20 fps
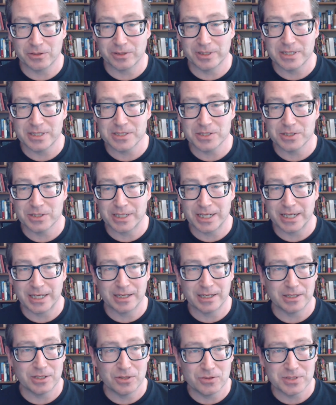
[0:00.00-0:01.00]
you list your
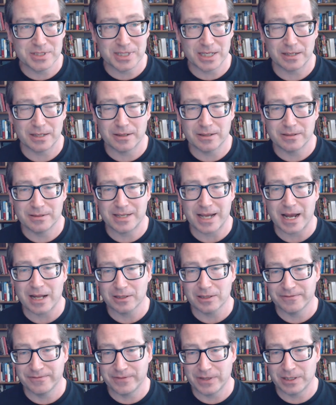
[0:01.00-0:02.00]
data, you set a
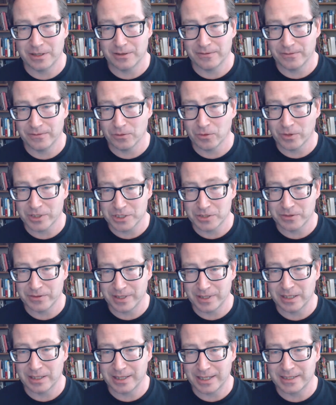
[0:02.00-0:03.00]
dollar figure for what you
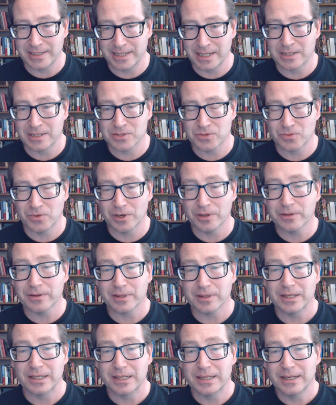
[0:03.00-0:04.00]
think that data is worth.
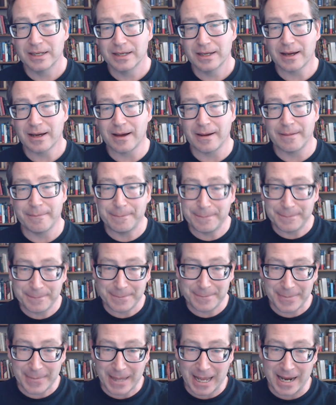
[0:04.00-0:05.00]

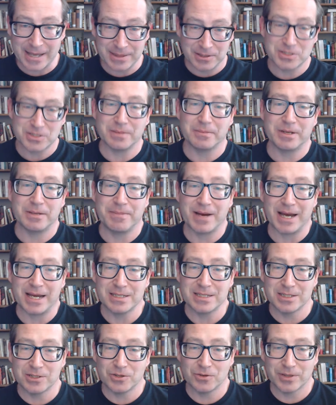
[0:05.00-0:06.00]
Either somebody
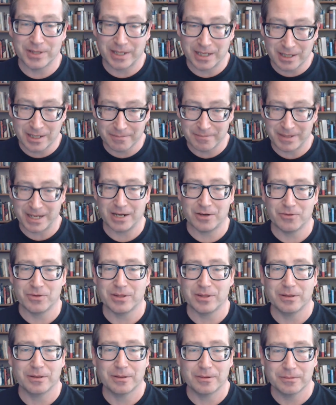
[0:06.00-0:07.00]
buys it or they come back
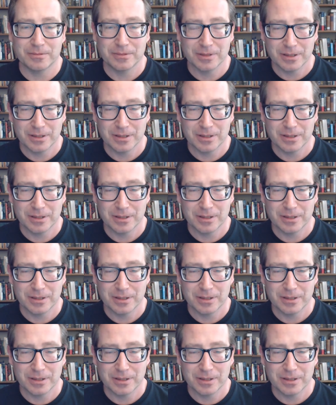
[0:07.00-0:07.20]
with a